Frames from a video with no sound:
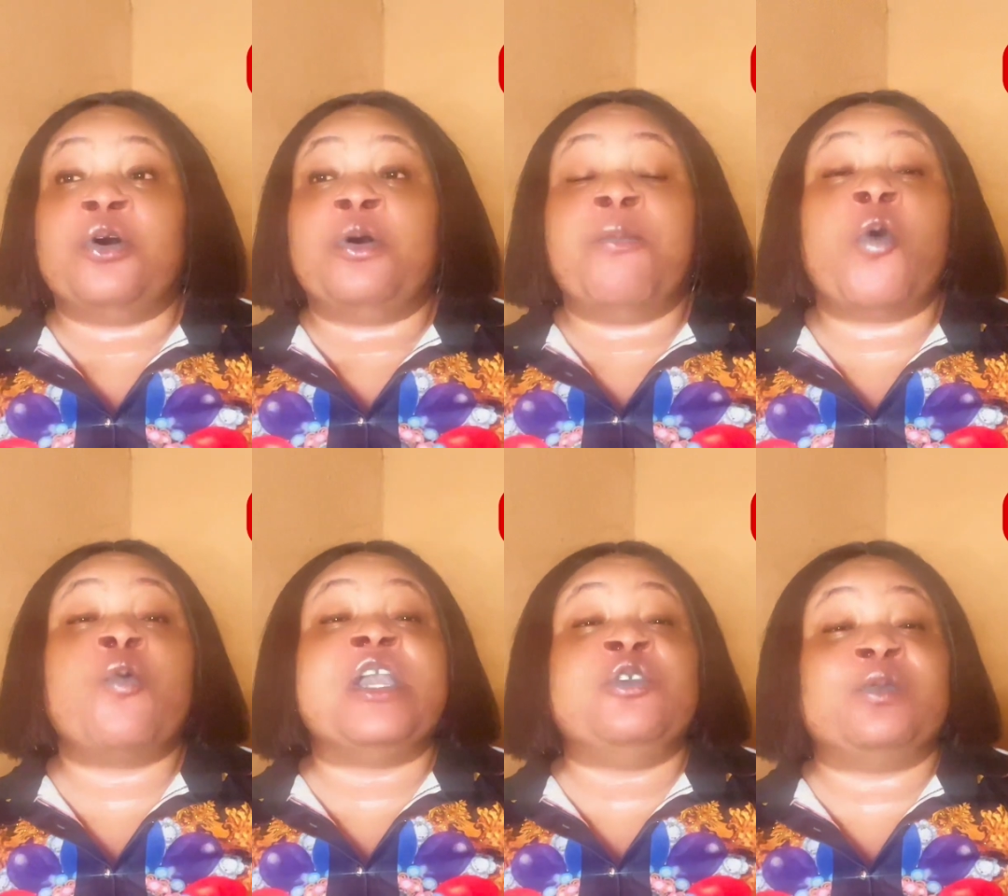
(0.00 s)

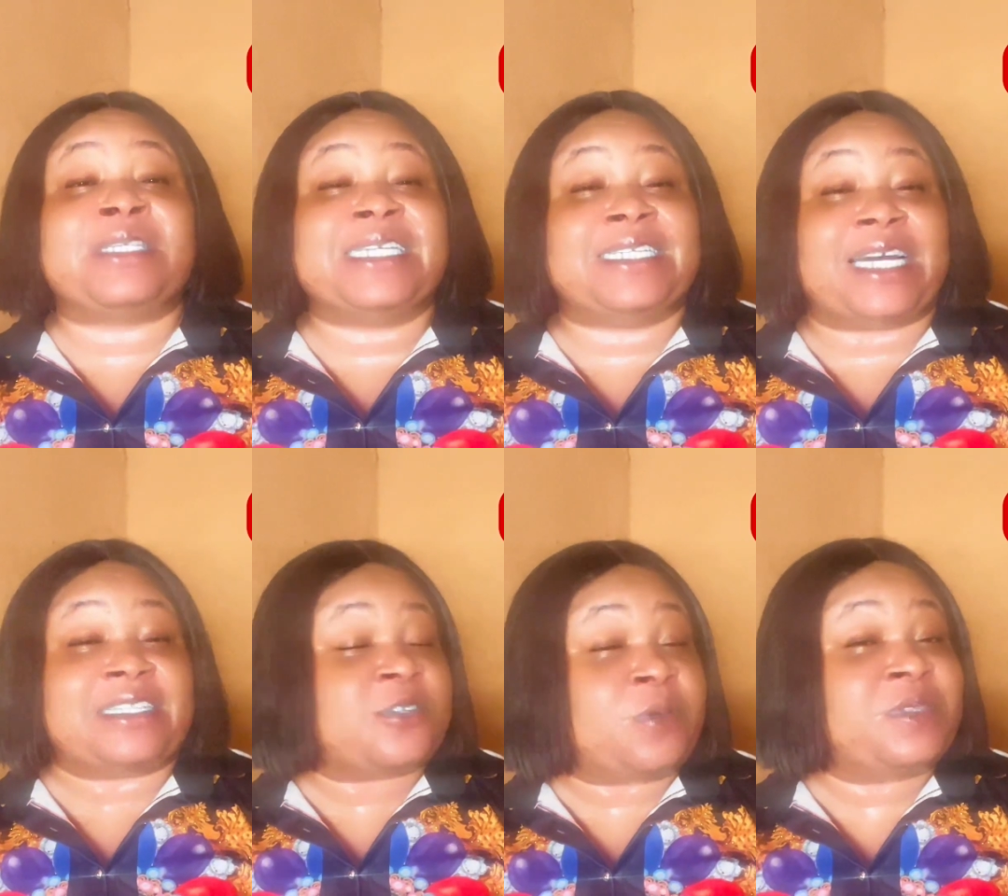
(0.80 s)
But when you see
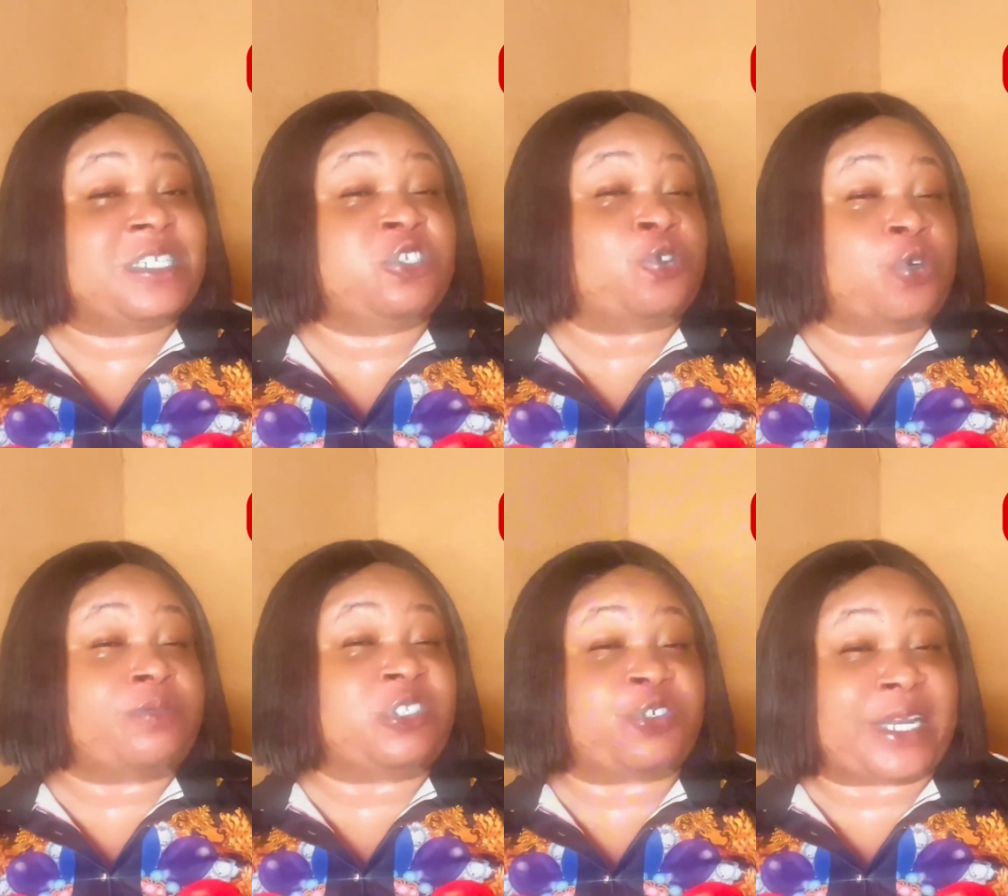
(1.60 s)
that something
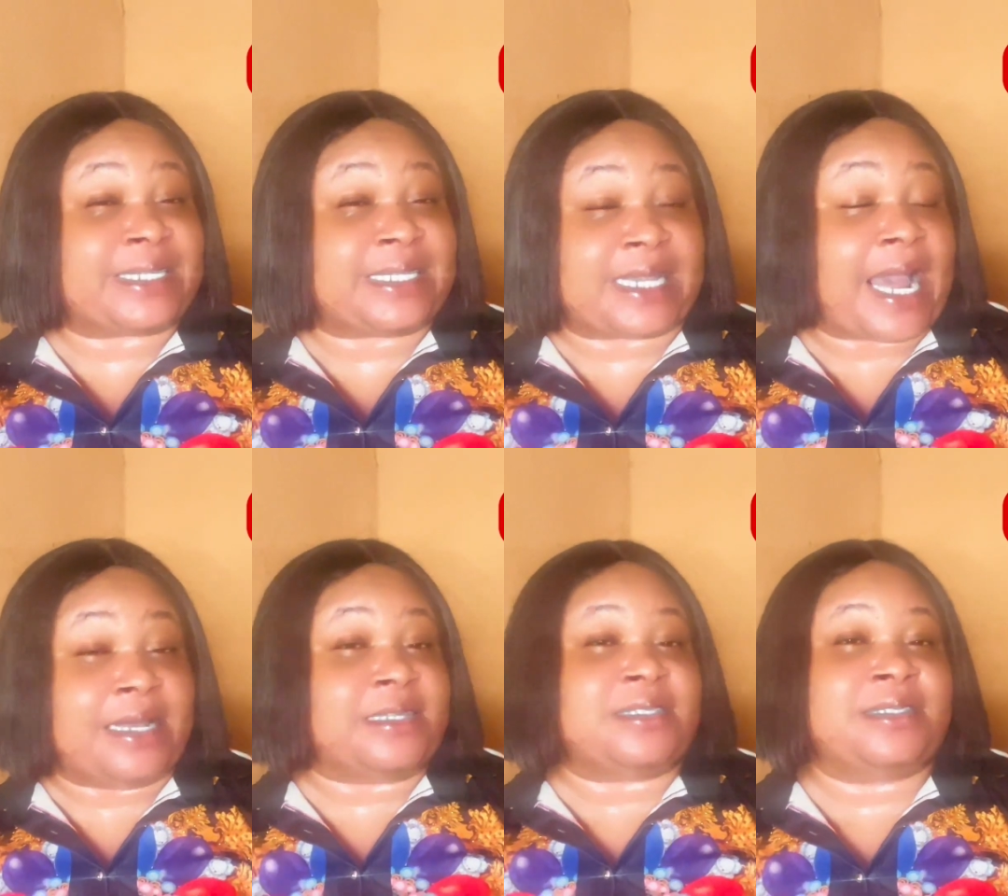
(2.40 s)
dropped
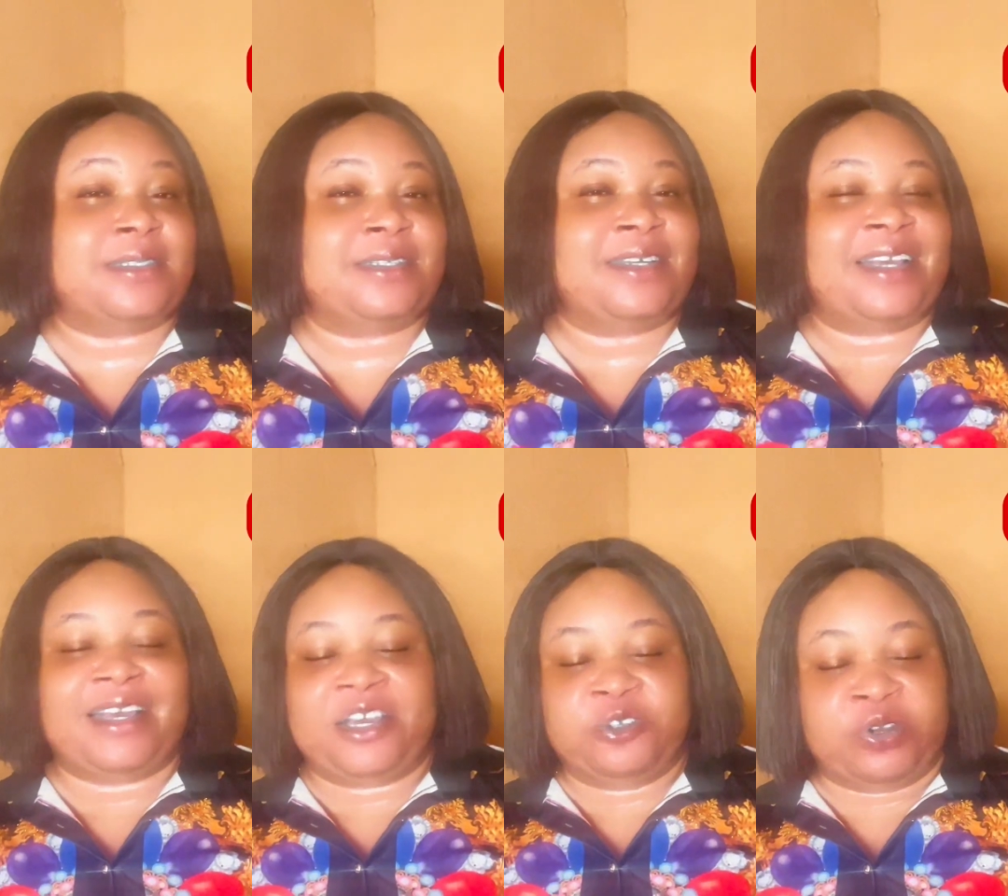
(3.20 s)
drastically,
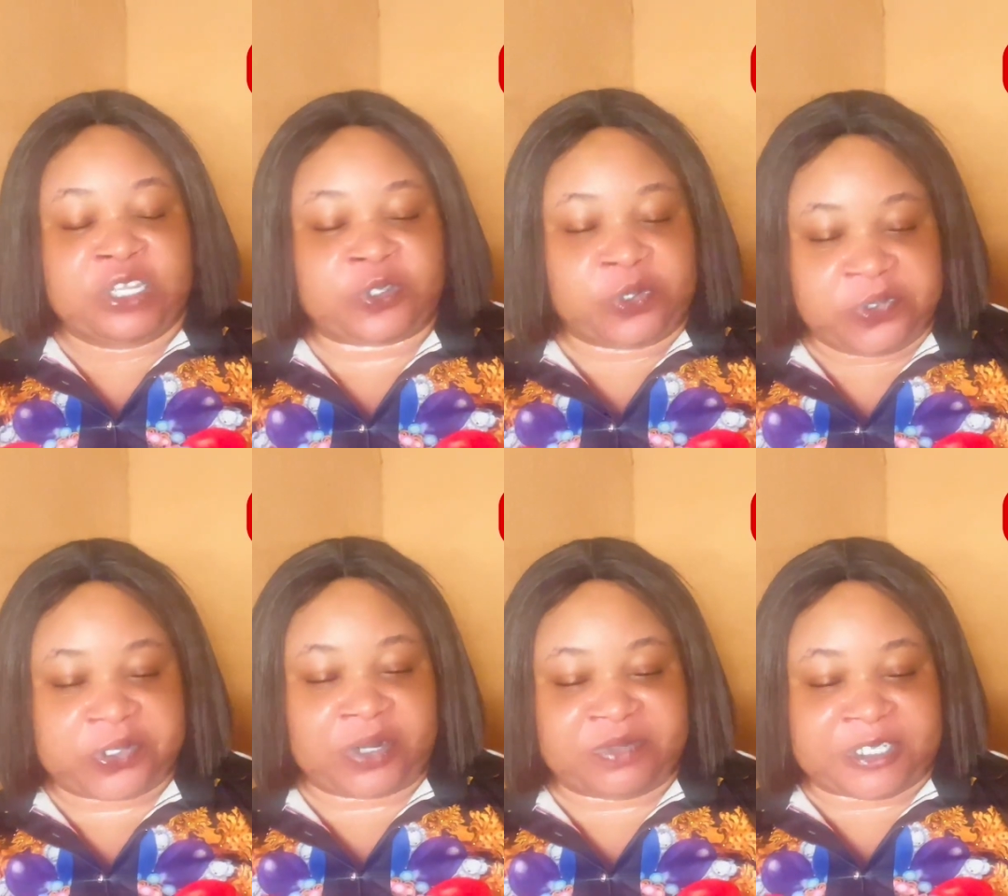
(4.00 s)
you need to do
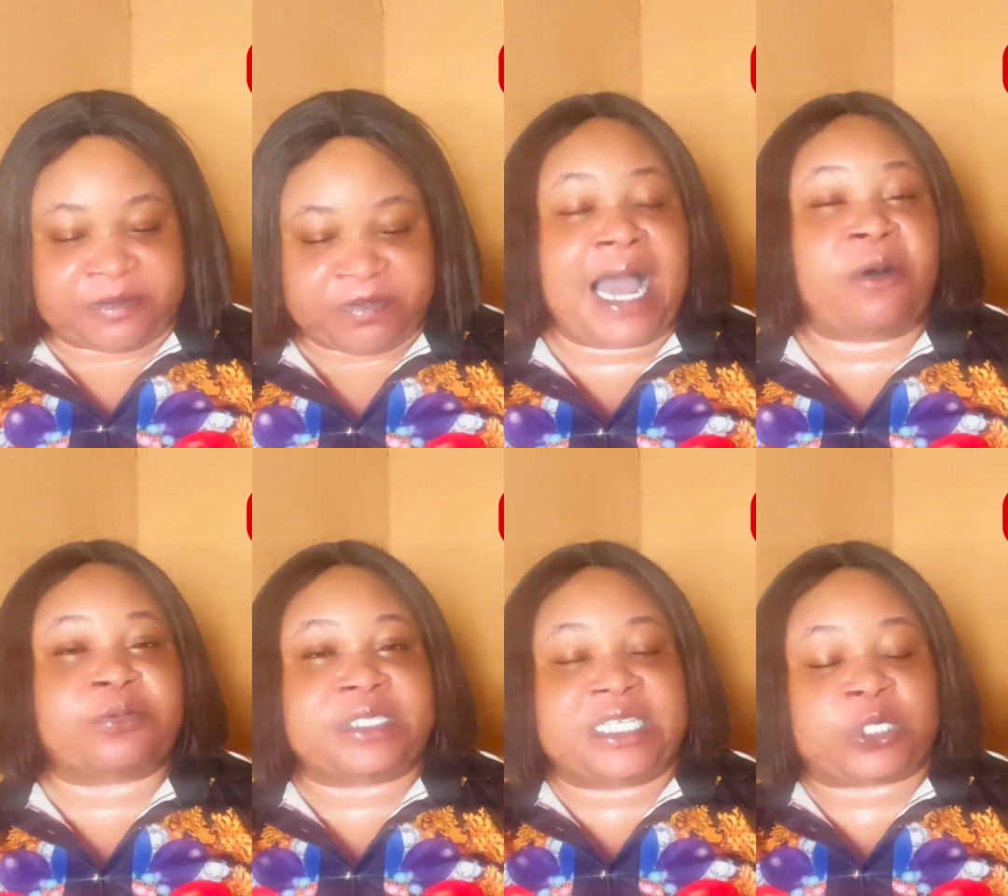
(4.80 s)
something.
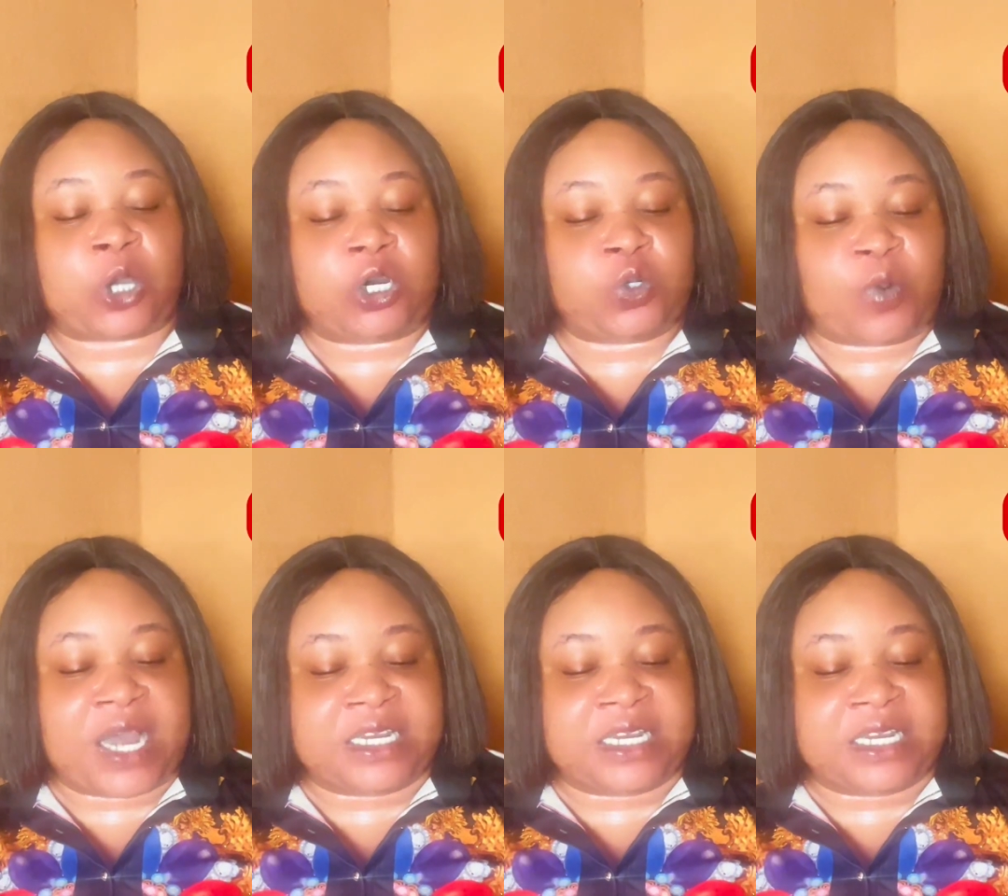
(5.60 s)
Now the third one